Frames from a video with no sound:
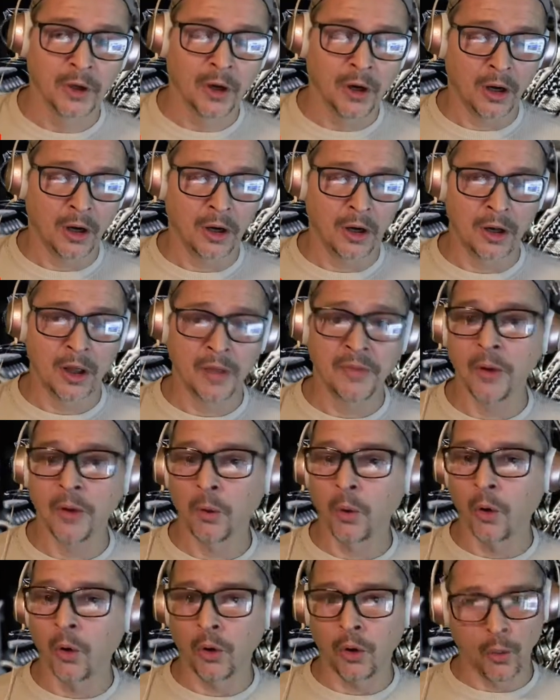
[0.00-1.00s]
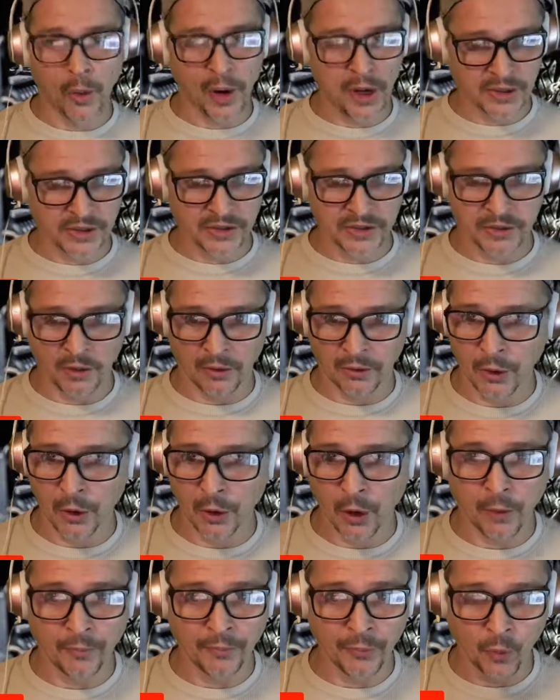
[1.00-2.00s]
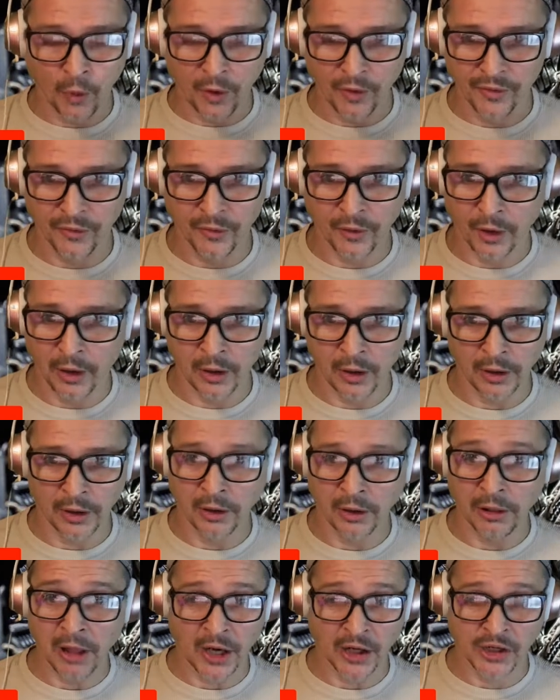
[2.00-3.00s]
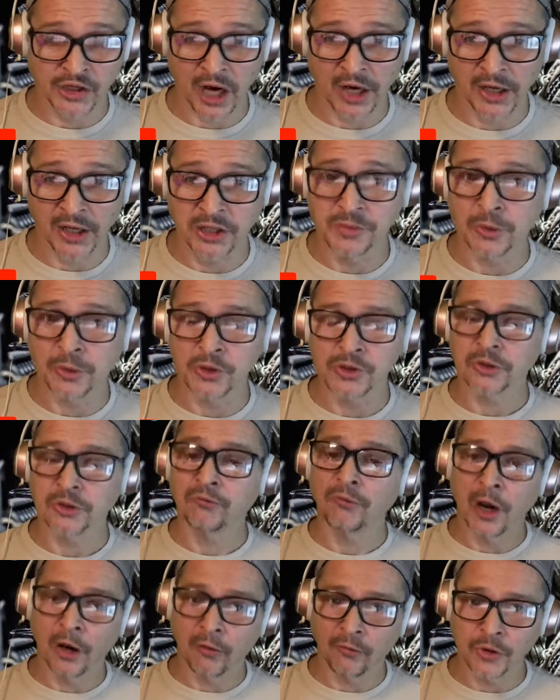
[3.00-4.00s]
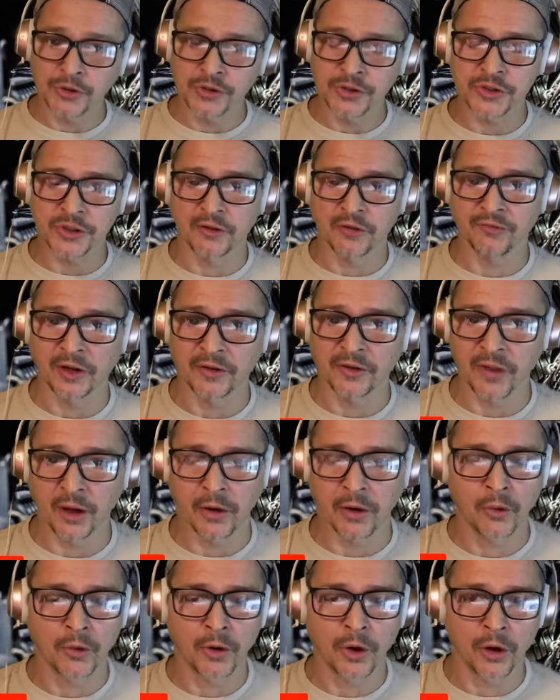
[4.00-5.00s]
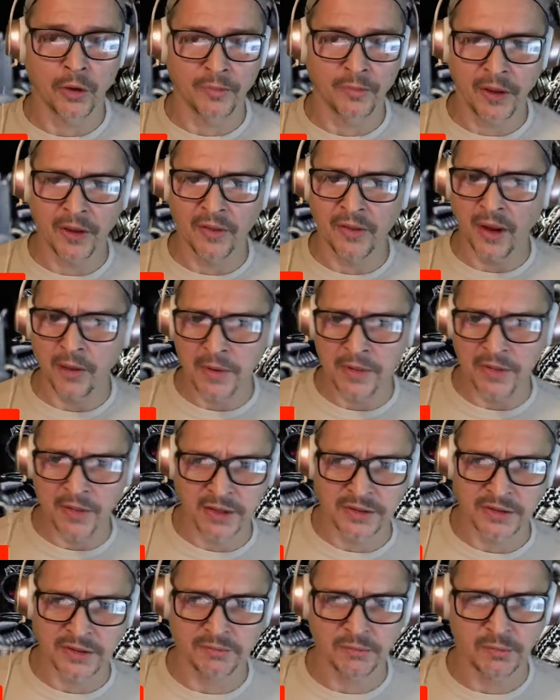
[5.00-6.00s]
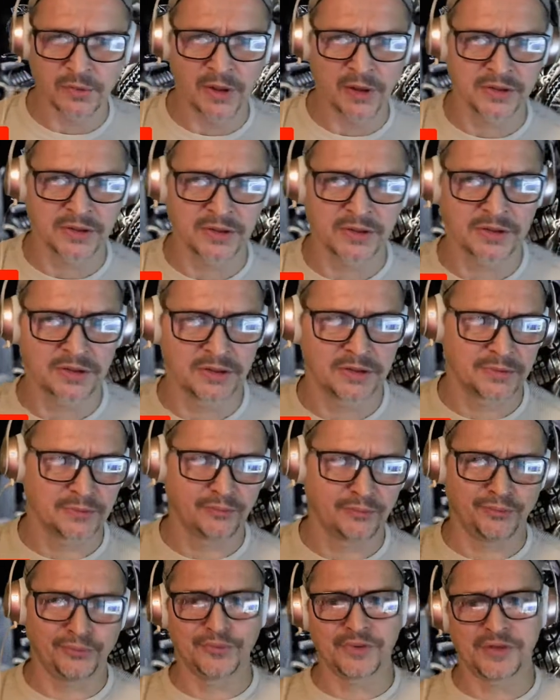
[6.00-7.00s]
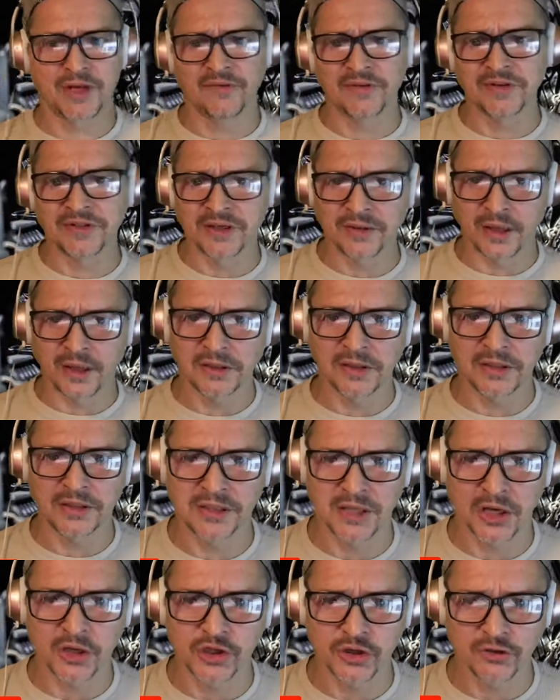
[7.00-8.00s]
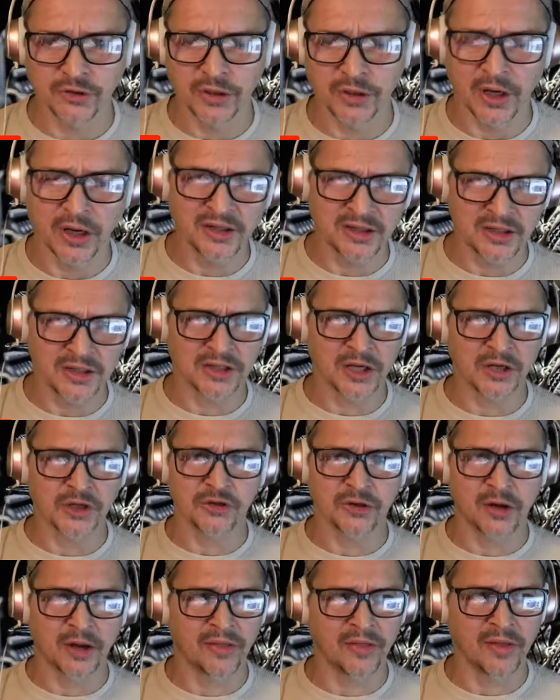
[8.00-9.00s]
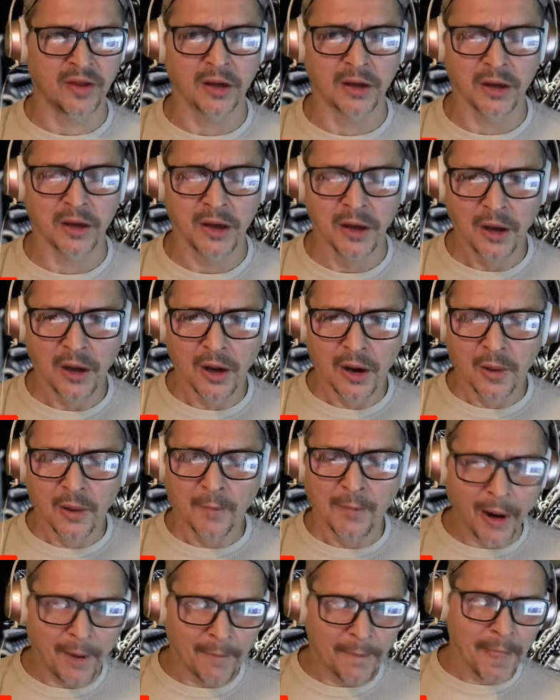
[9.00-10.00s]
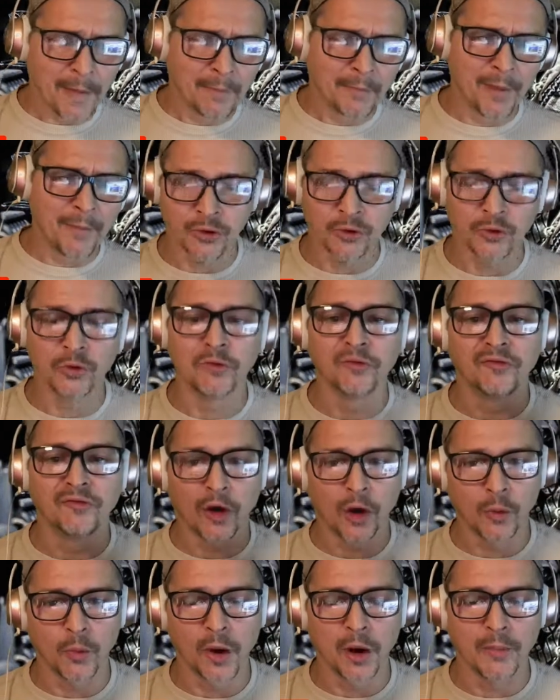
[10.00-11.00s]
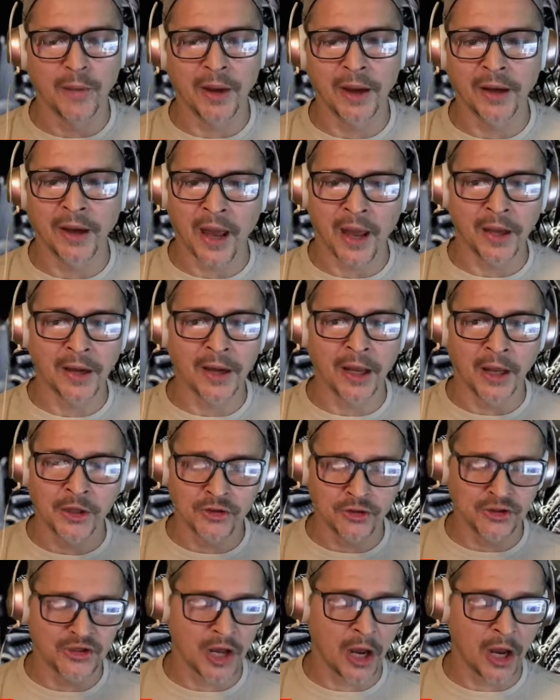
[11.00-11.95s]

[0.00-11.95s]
Uh, there were always you uh, know, up north uh, a lot of Chinese because of the railroads and stuff like that going on up there. They've been there, there since the 17th, 18th century, 18th century, I think. But my pool, very well made. And Idris